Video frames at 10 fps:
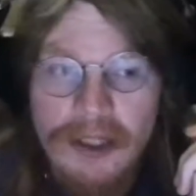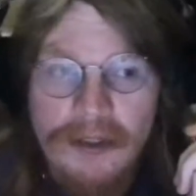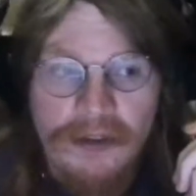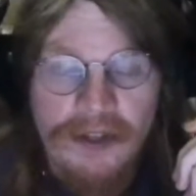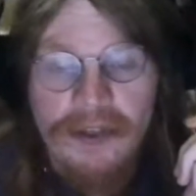
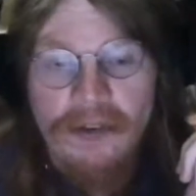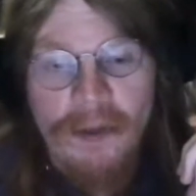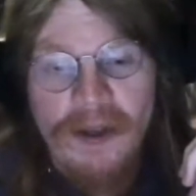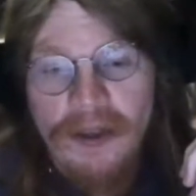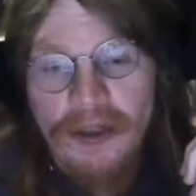Just like
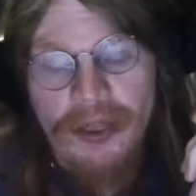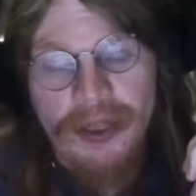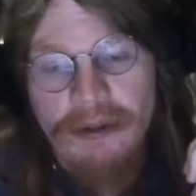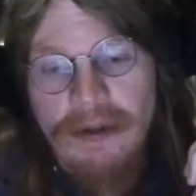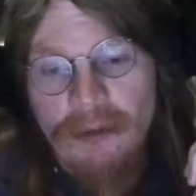the
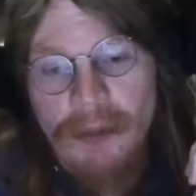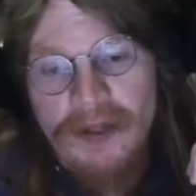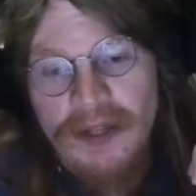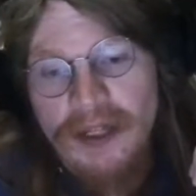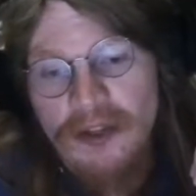theory of
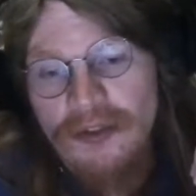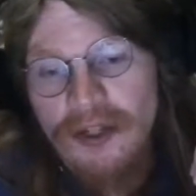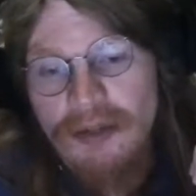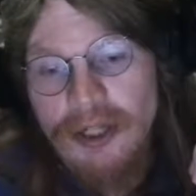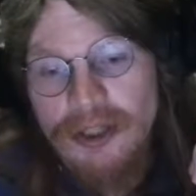spontaneous
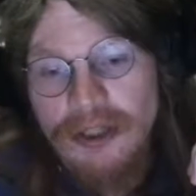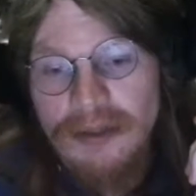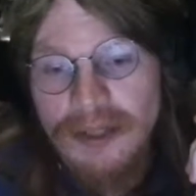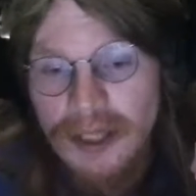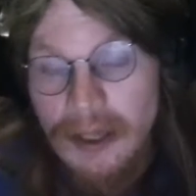
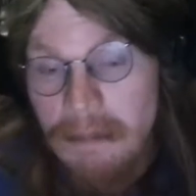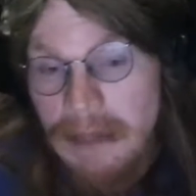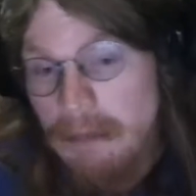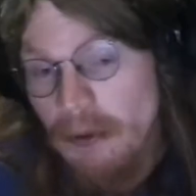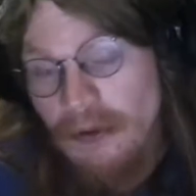generation.
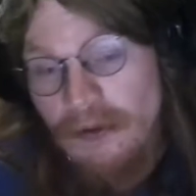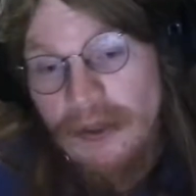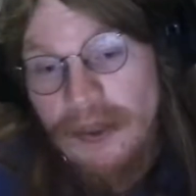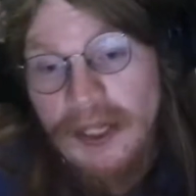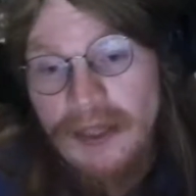People used
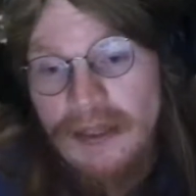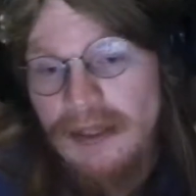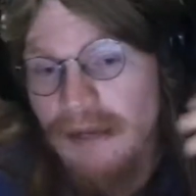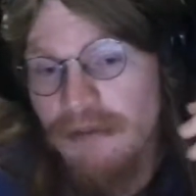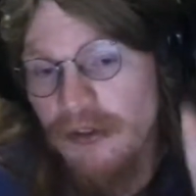to think that
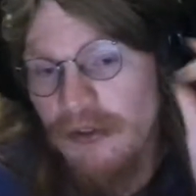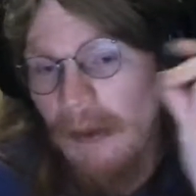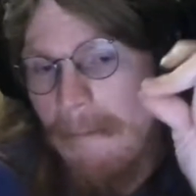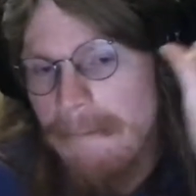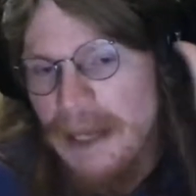life just
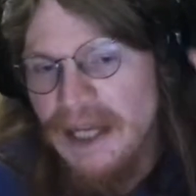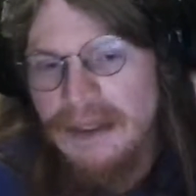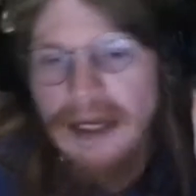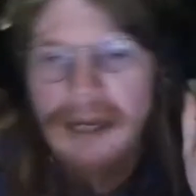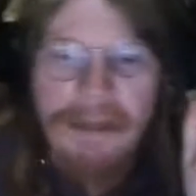
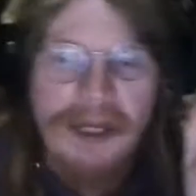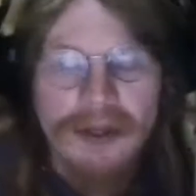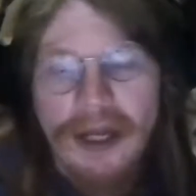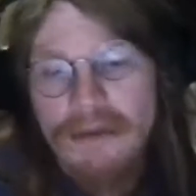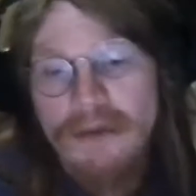
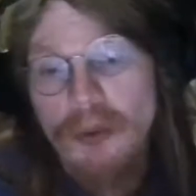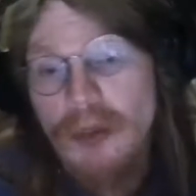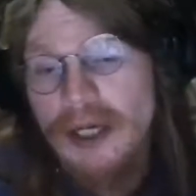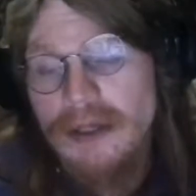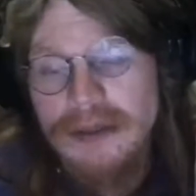appeared out of
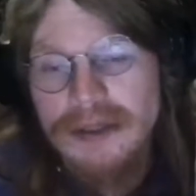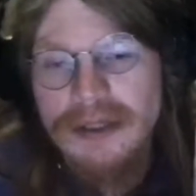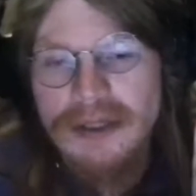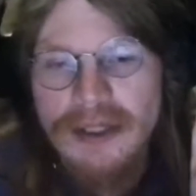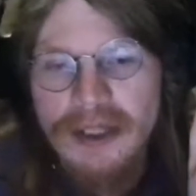nowhere.
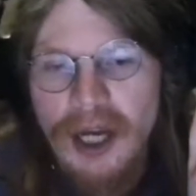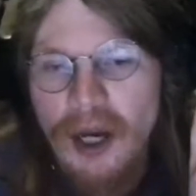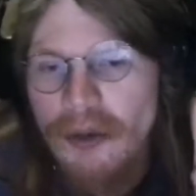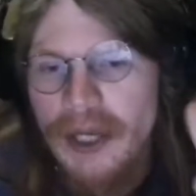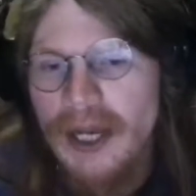
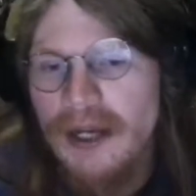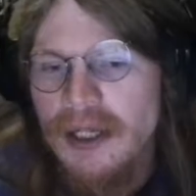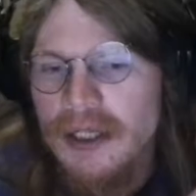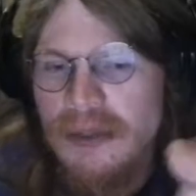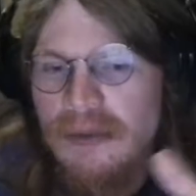Oh yeah,
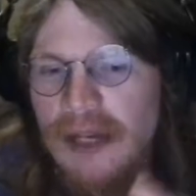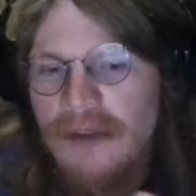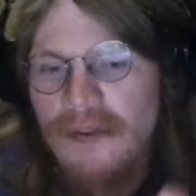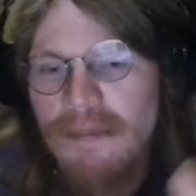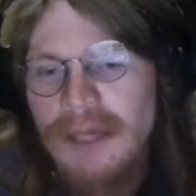you
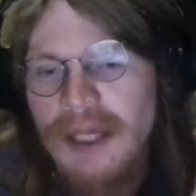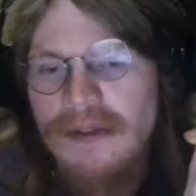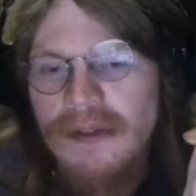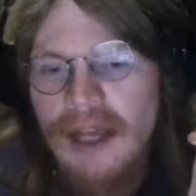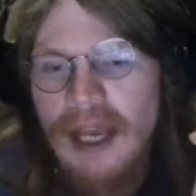take some
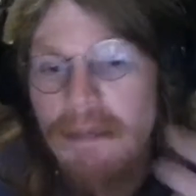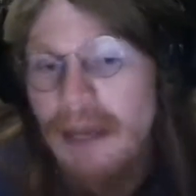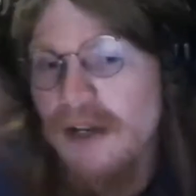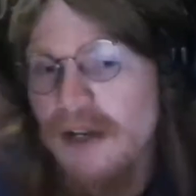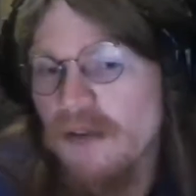meat and
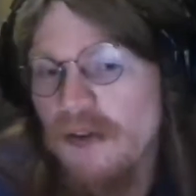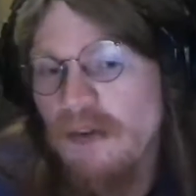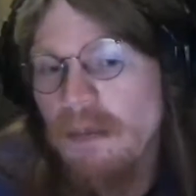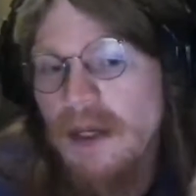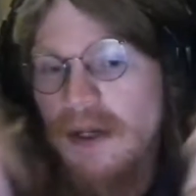maggots
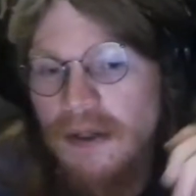just appear.